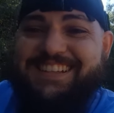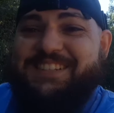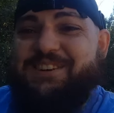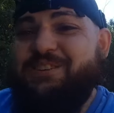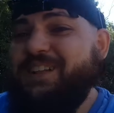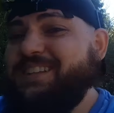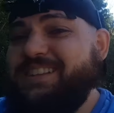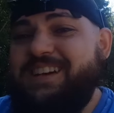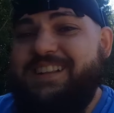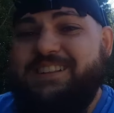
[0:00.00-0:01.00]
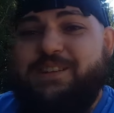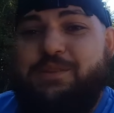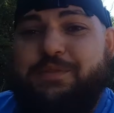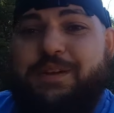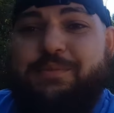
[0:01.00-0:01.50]
so let's uh, let's go
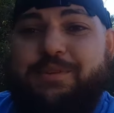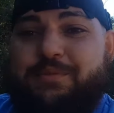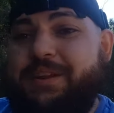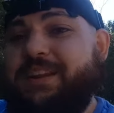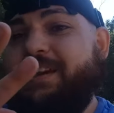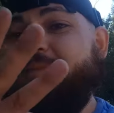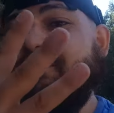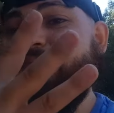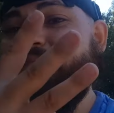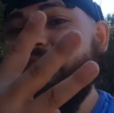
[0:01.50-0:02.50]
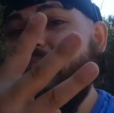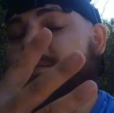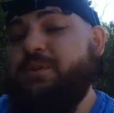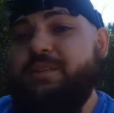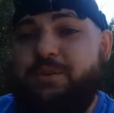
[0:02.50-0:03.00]
for number three now now that
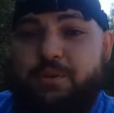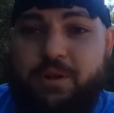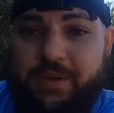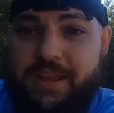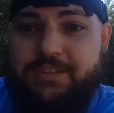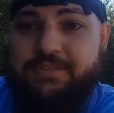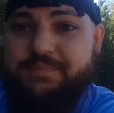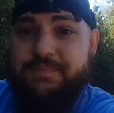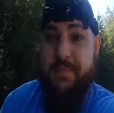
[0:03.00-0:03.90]
we're in the new location